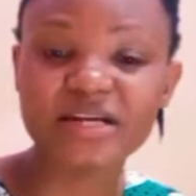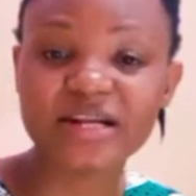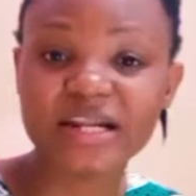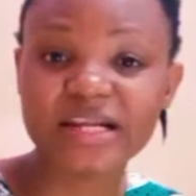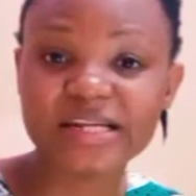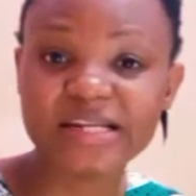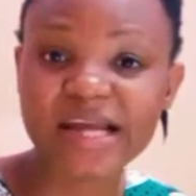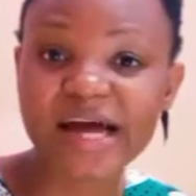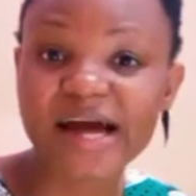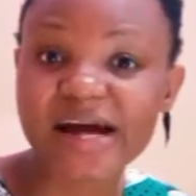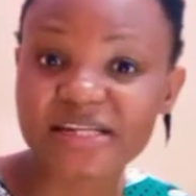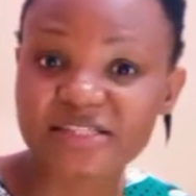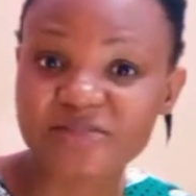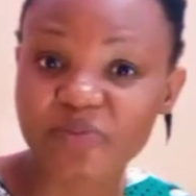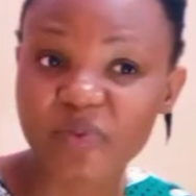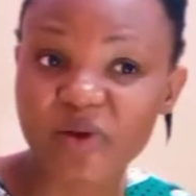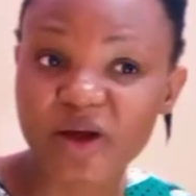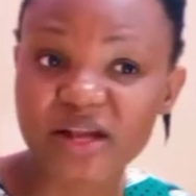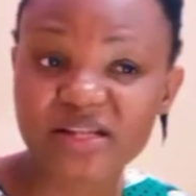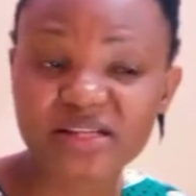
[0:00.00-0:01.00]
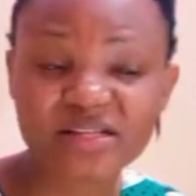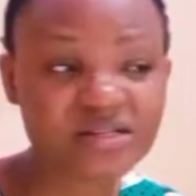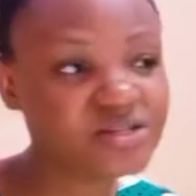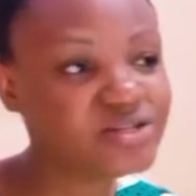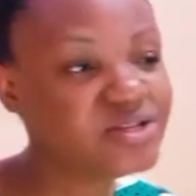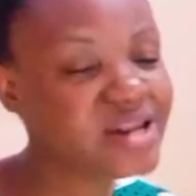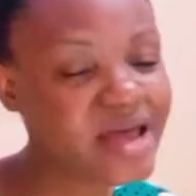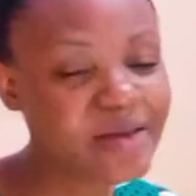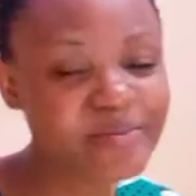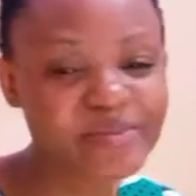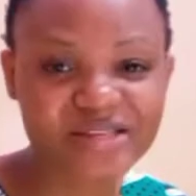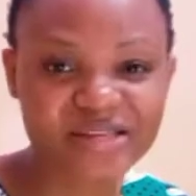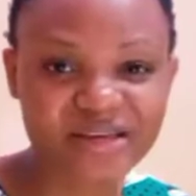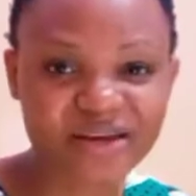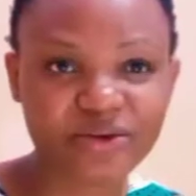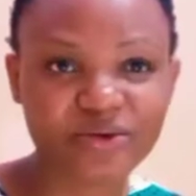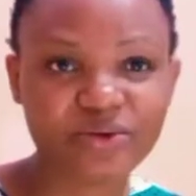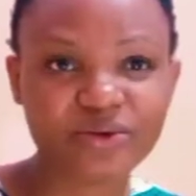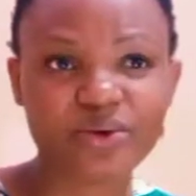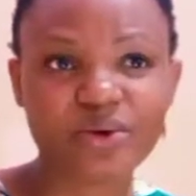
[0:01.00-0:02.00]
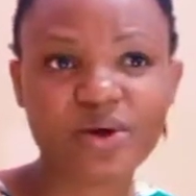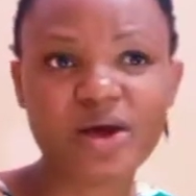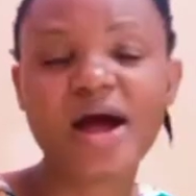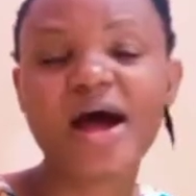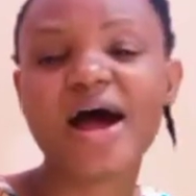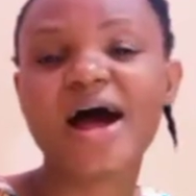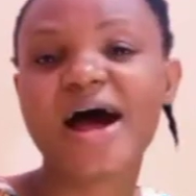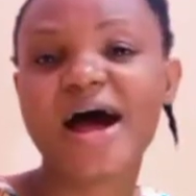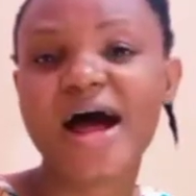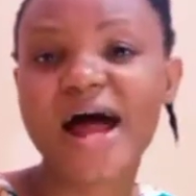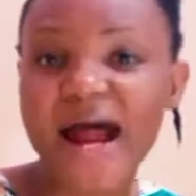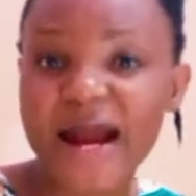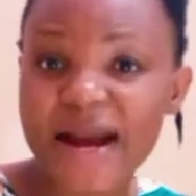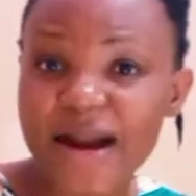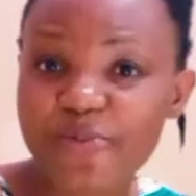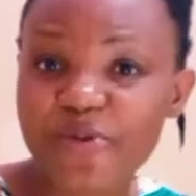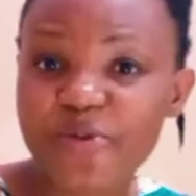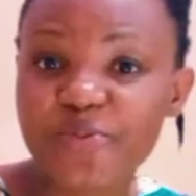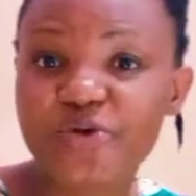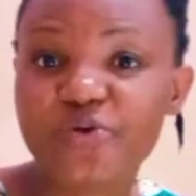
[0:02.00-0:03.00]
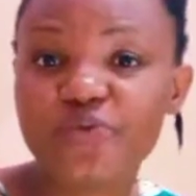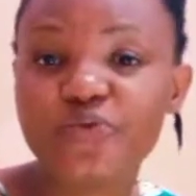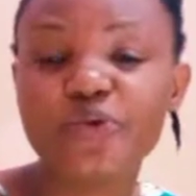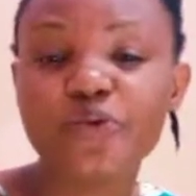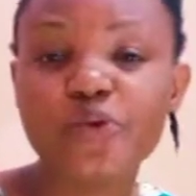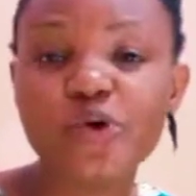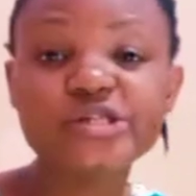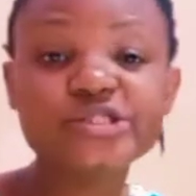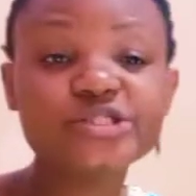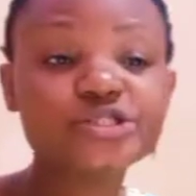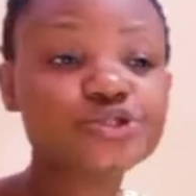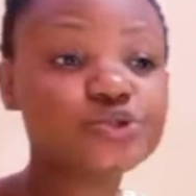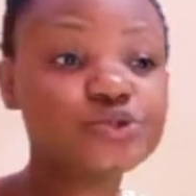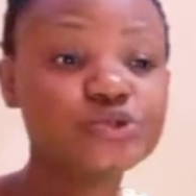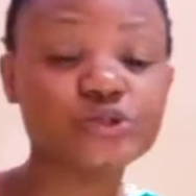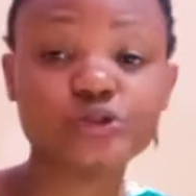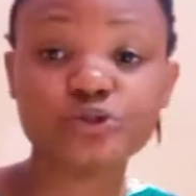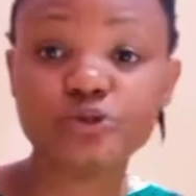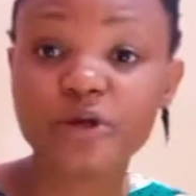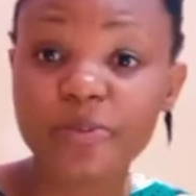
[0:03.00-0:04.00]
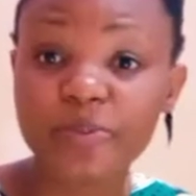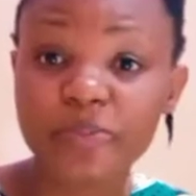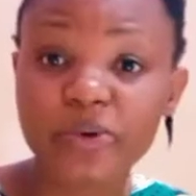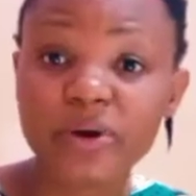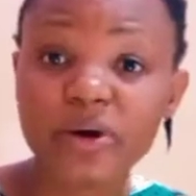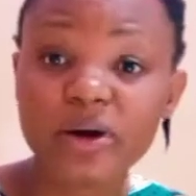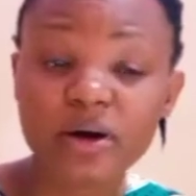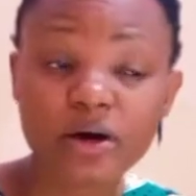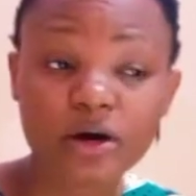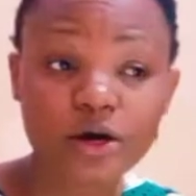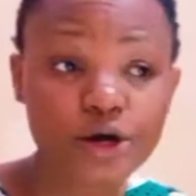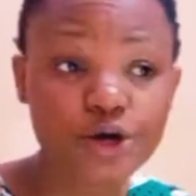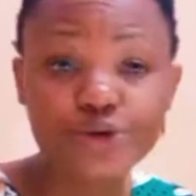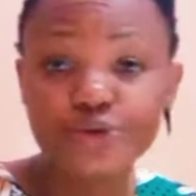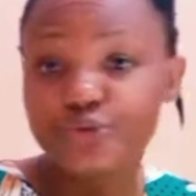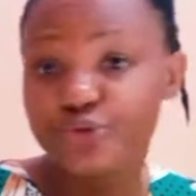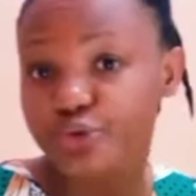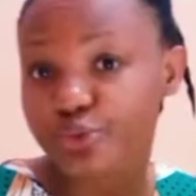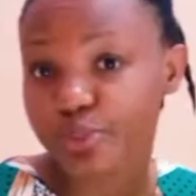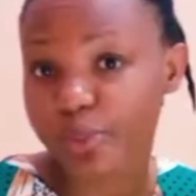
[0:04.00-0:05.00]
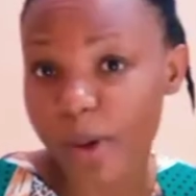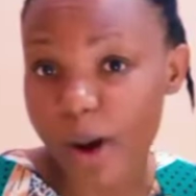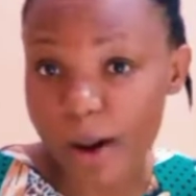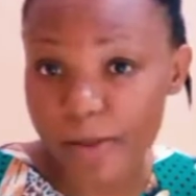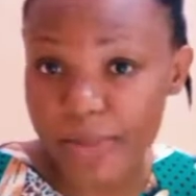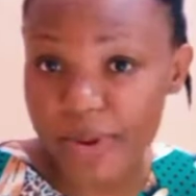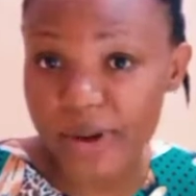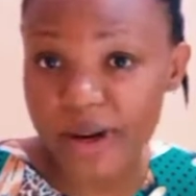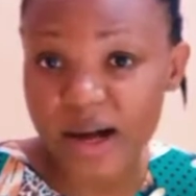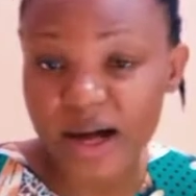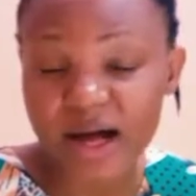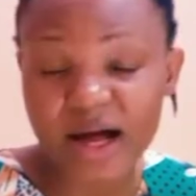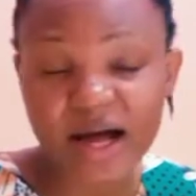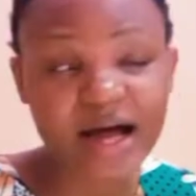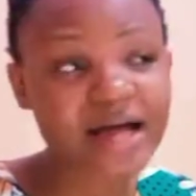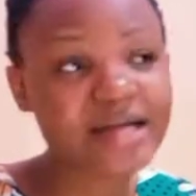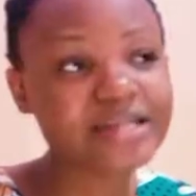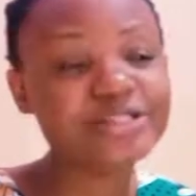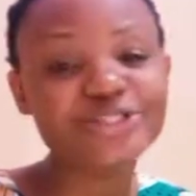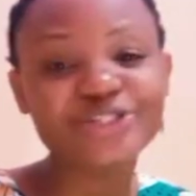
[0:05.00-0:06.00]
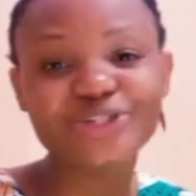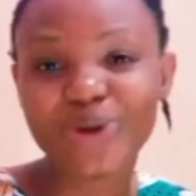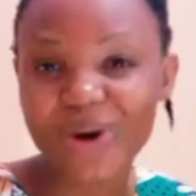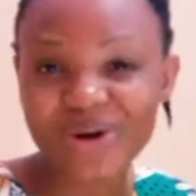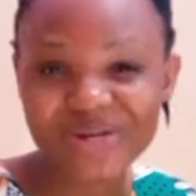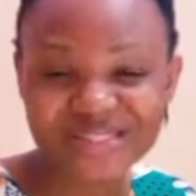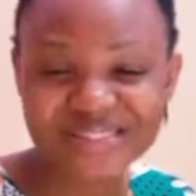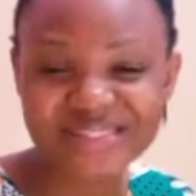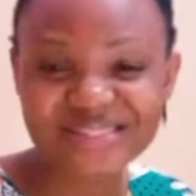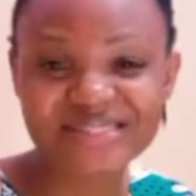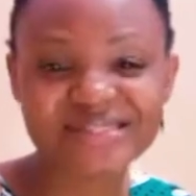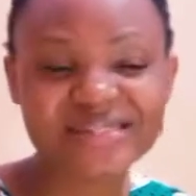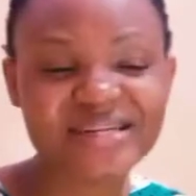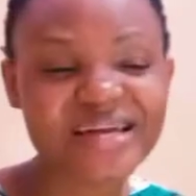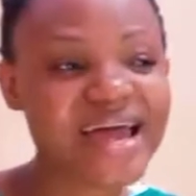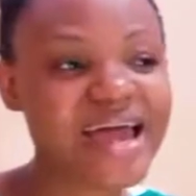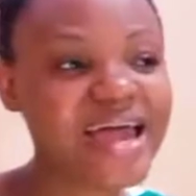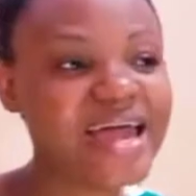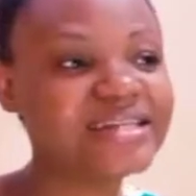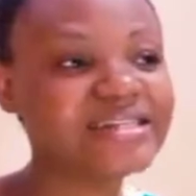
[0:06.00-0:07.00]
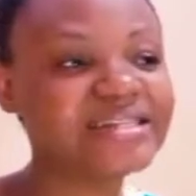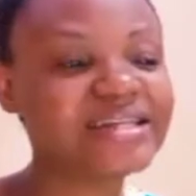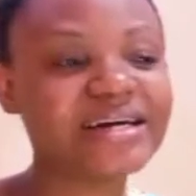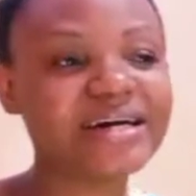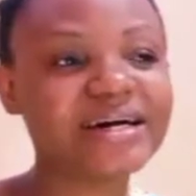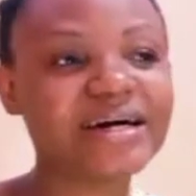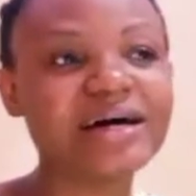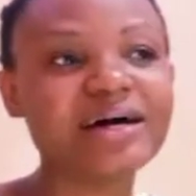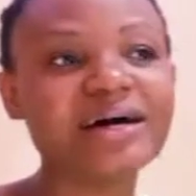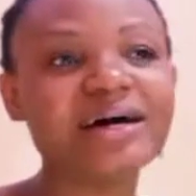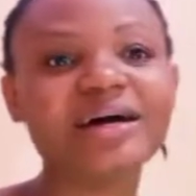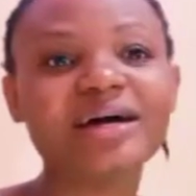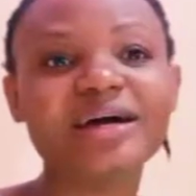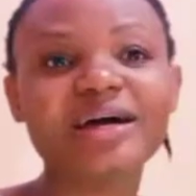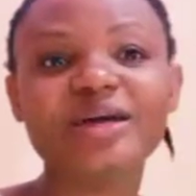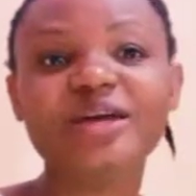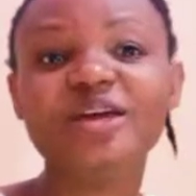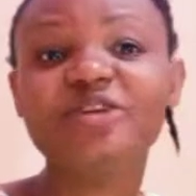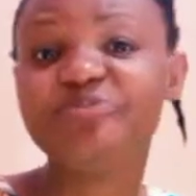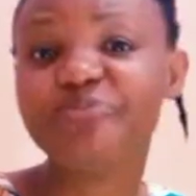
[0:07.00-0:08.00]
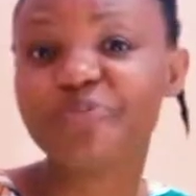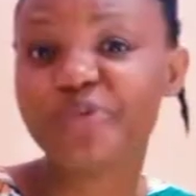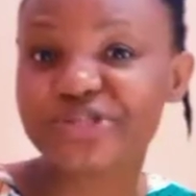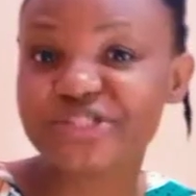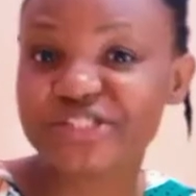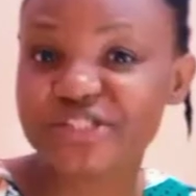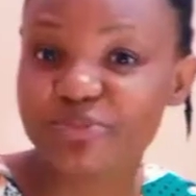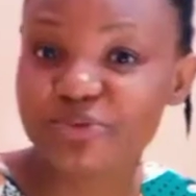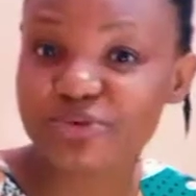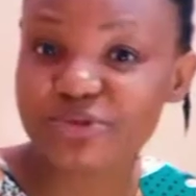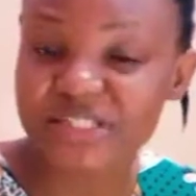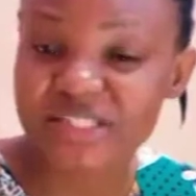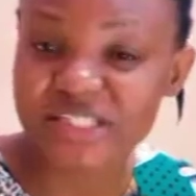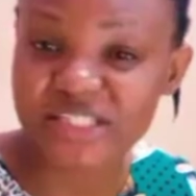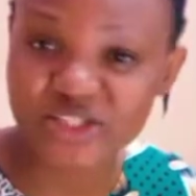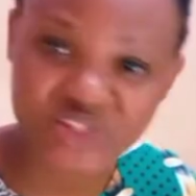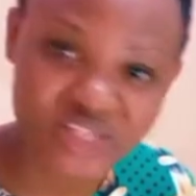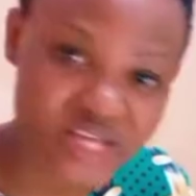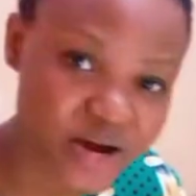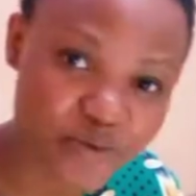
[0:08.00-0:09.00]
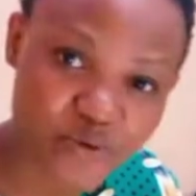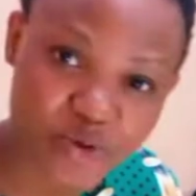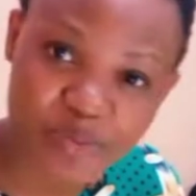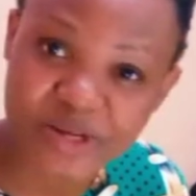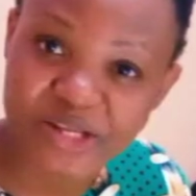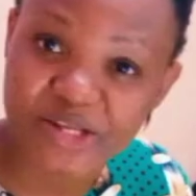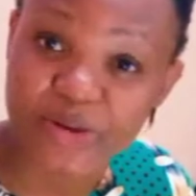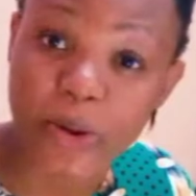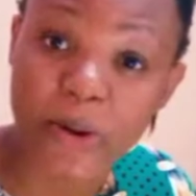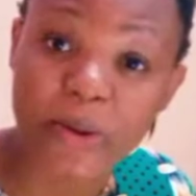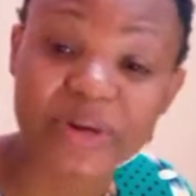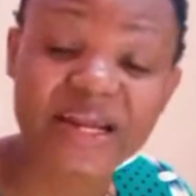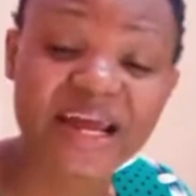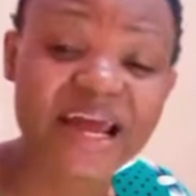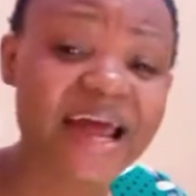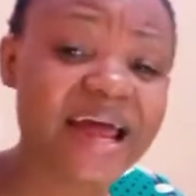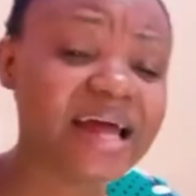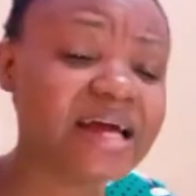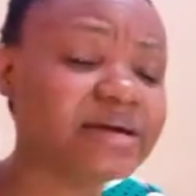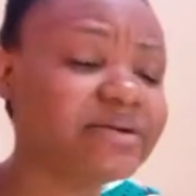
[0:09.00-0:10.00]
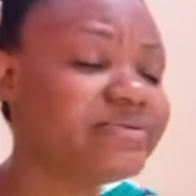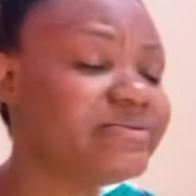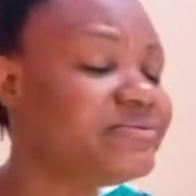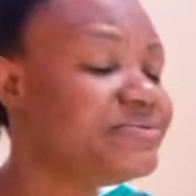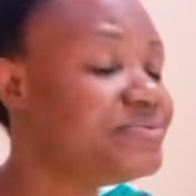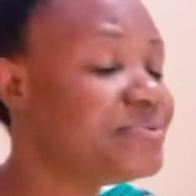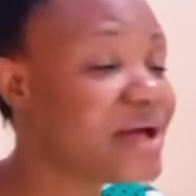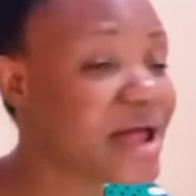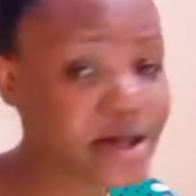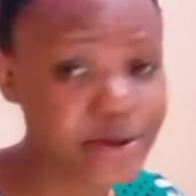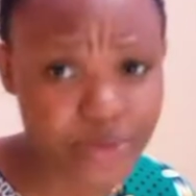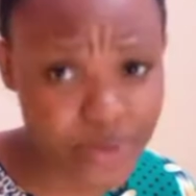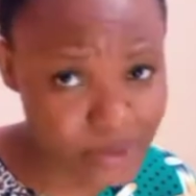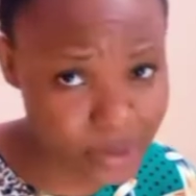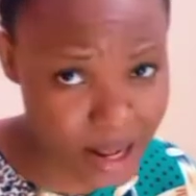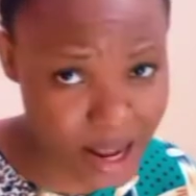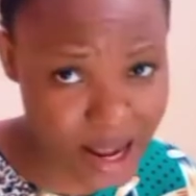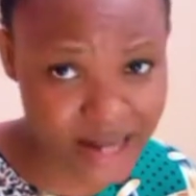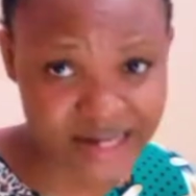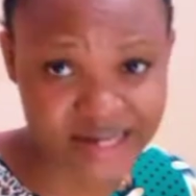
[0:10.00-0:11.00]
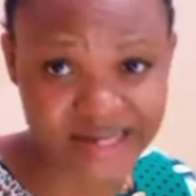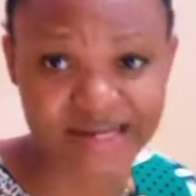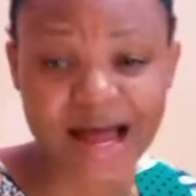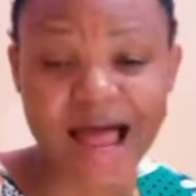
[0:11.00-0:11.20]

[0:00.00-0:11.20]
cleaner aspect, let me tell you, Arab people, we want you to sweep, to mop, dust, and if possible this will be done regularly.